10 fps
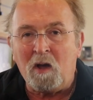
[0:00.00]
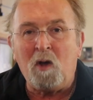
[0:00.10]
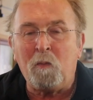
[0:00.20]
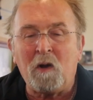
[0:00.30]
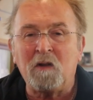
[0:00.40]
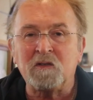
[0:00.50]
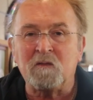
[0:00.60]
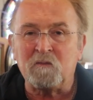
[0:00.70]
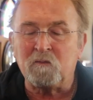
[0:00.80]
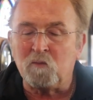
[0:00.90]
all parts
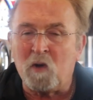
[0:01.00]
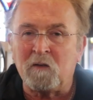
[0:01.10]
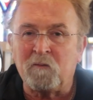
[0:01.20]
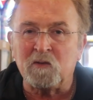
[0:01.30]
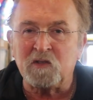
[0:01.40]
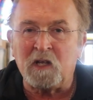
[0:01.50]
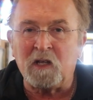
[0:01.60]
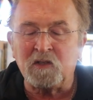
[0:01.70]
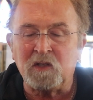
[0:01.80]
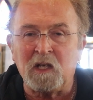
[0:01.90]
of wonderful
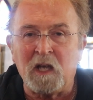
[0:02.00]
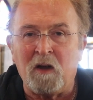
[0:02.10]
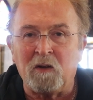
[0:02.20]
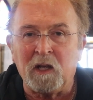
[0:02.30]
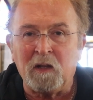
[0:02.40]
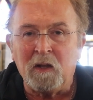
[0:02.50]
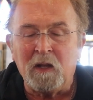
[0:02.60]
Sandusky County.